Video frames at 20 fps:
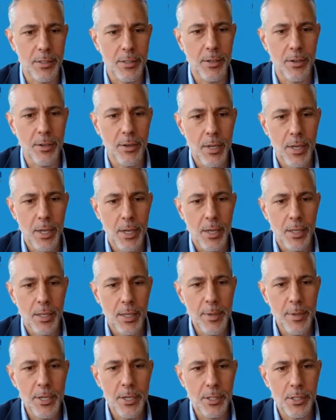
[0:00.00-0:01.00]
So let
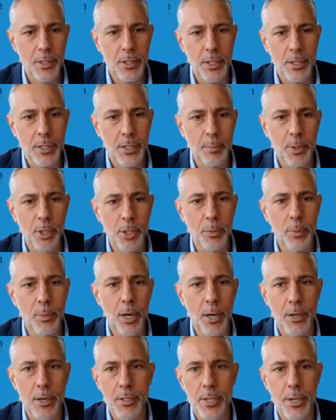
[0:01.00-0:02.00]
me just look at the blue
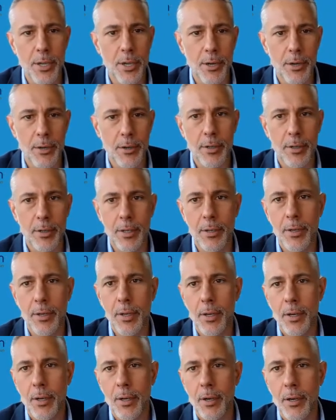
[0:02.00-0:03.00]
bars here, and
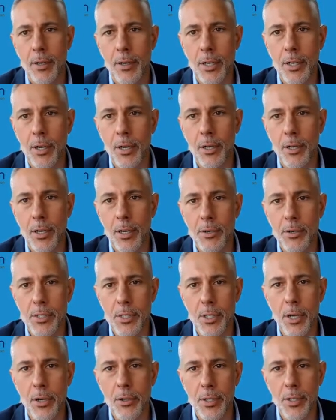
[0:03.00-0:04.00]
I'll go
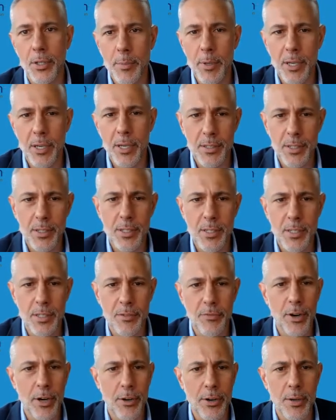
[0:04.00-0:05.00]
slowly because this is
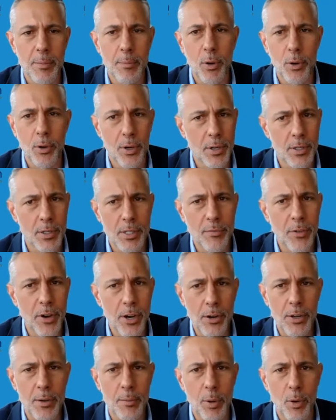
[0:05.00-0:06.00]
very important. It's
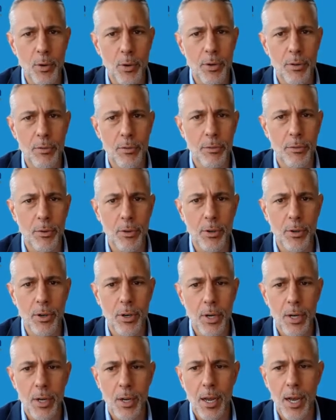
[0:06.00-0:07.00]
very important for
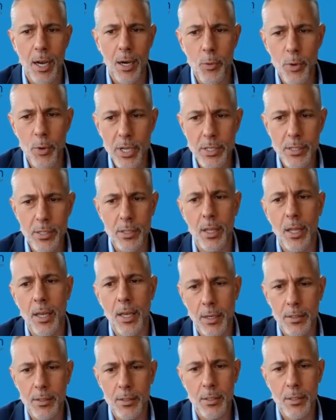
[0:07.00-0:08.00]
how we
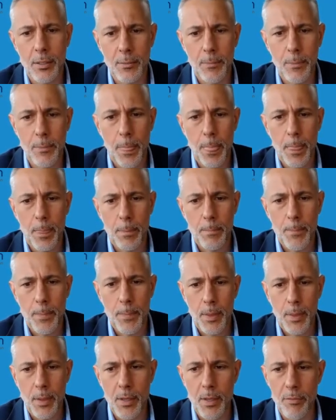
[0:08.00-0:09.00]
select
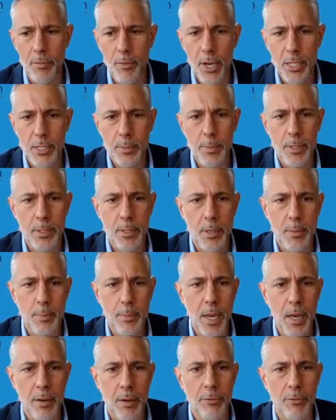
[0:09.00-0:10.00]
investments on
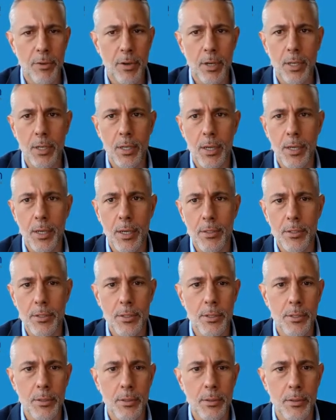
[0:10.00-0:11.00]
behalf of our clients
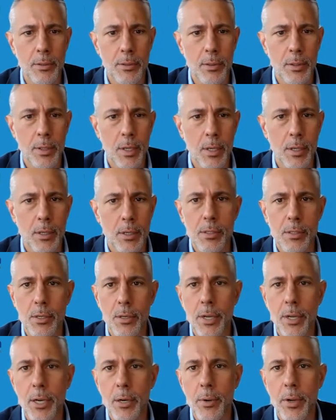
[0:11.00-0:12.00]
too. So
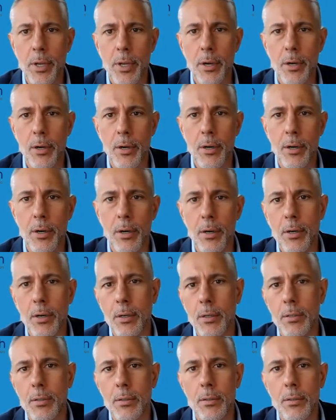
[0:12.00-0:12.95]
here we are.